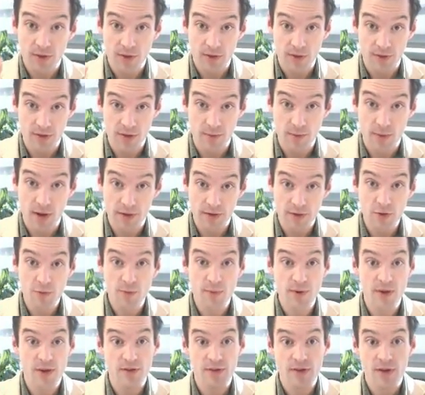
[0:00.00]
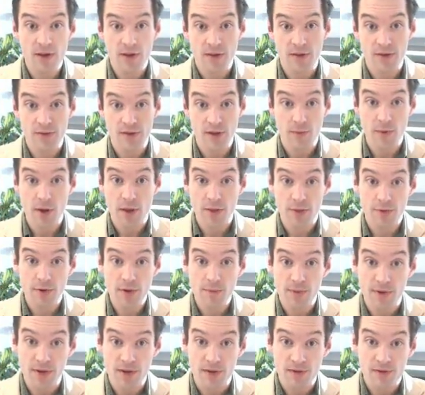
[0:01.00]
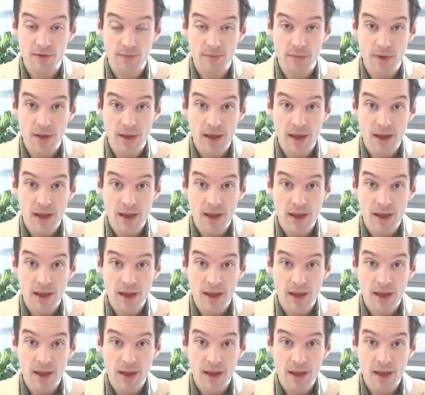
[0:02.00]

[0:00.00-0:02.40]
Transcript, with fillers: the Zmod 2 piece, the Zmod 3 piece,